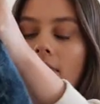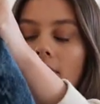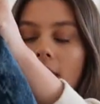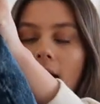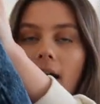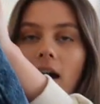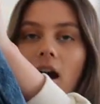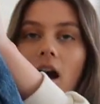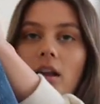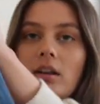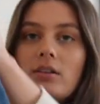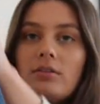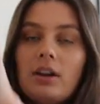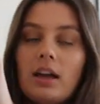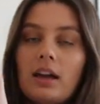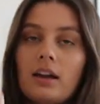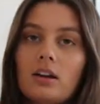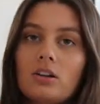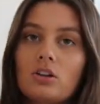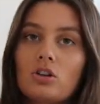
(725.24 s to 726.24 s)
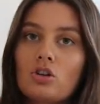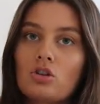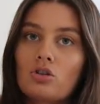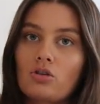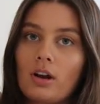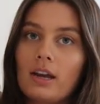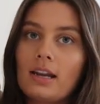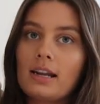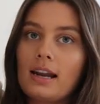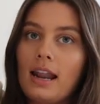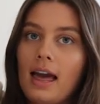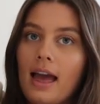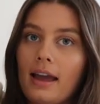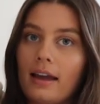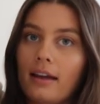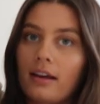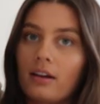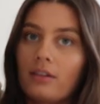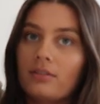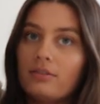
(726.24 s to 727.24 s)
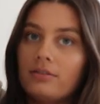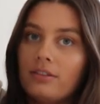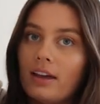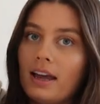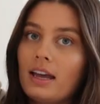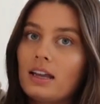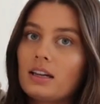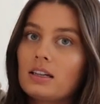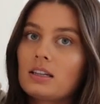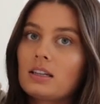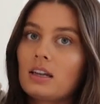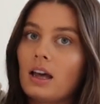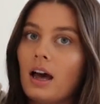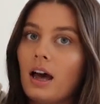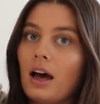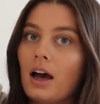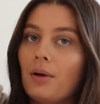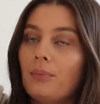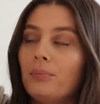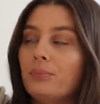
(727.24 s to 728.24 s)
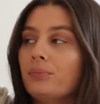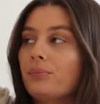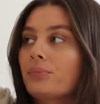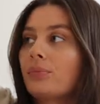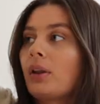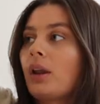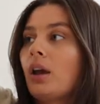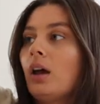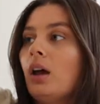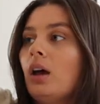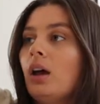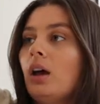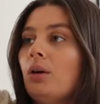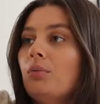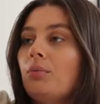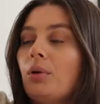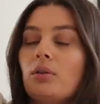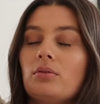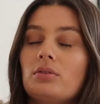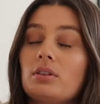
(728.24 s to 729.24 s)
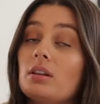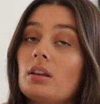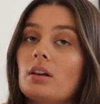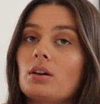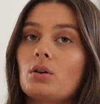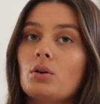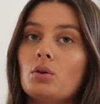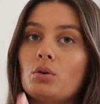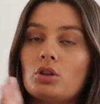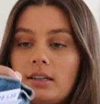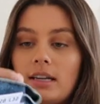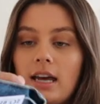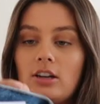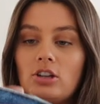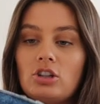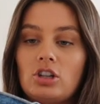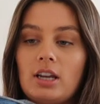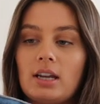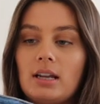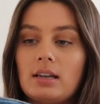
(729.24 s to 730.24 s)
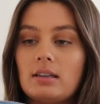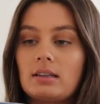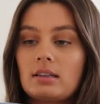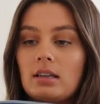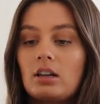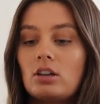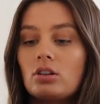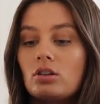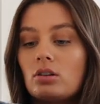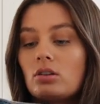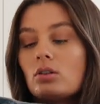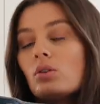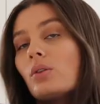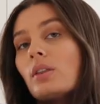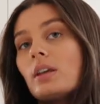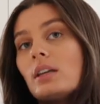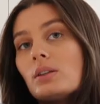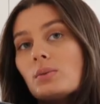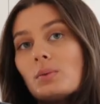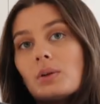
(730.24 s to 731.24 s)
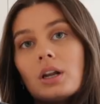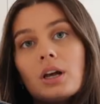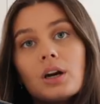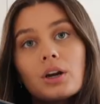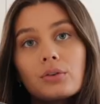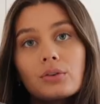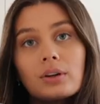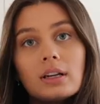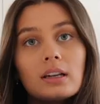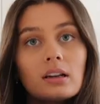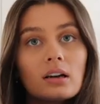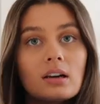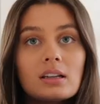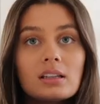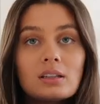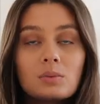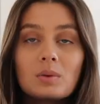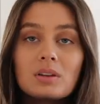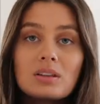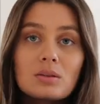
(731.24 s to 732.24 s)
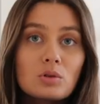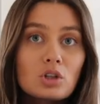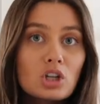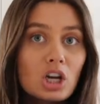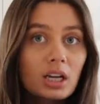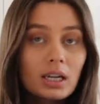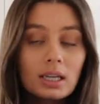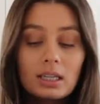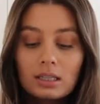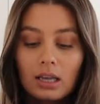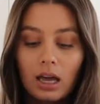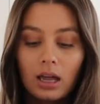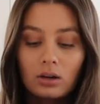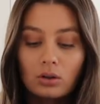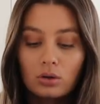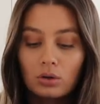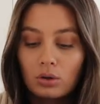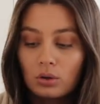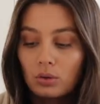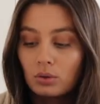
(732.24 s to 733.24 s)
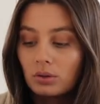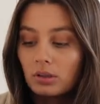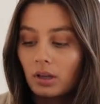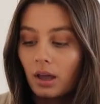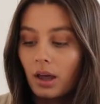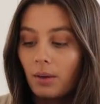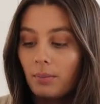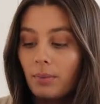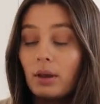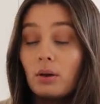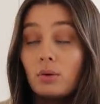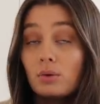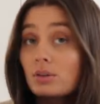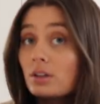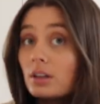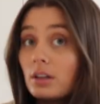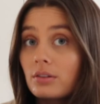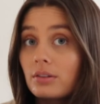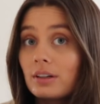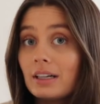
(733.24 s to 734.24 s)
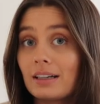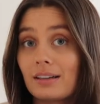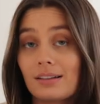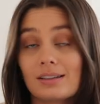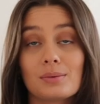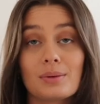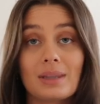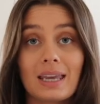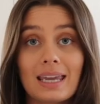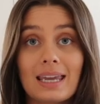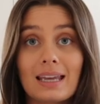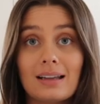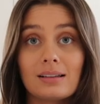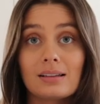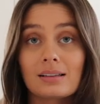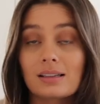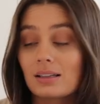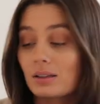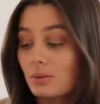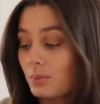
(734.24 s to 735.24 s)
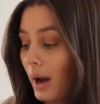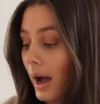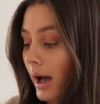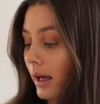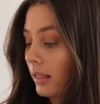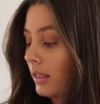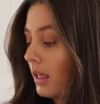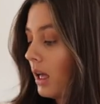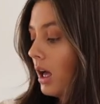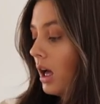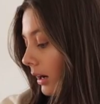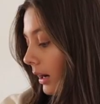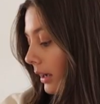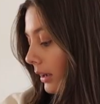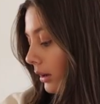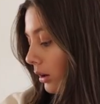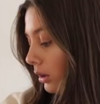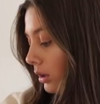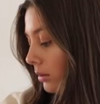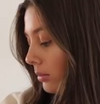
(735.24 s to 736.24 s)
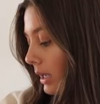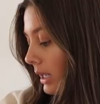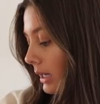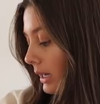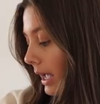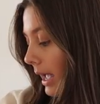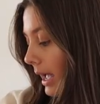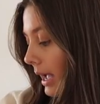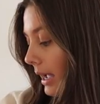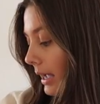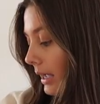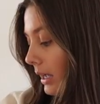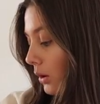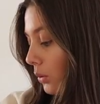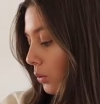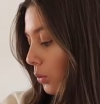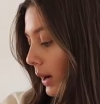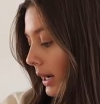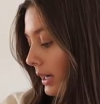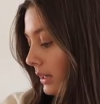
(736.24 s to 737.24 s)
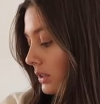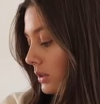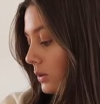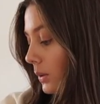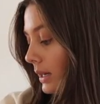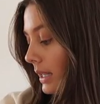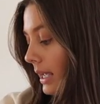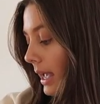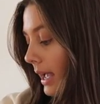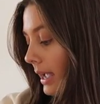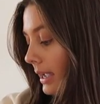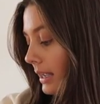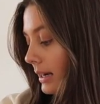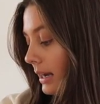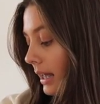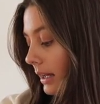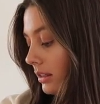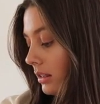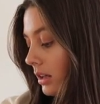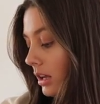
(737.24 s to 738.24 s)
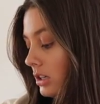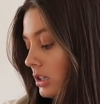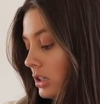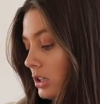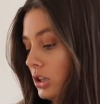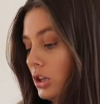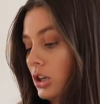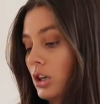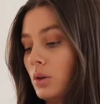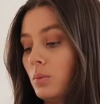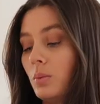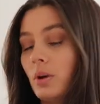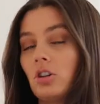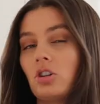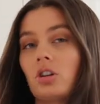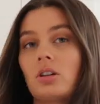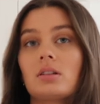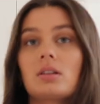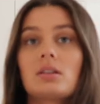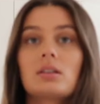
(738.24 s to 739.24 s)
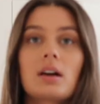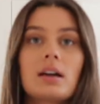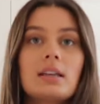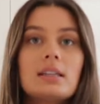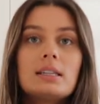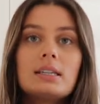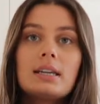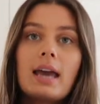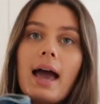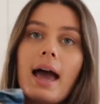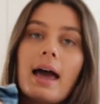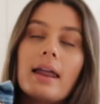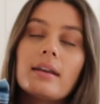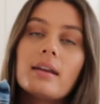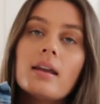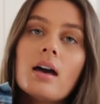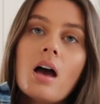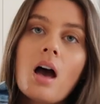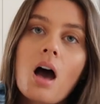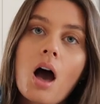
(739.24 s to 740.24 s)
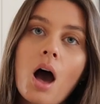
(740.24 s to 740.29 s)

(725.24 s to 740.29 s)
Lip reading: They're kind of like a straight leg fit, but obviously they're called dad jeans. And I just thought these would look really nice with some chunky sandals. They also look really nice with heels as well. I got them in a waist 28, leg 32, which is a size 10.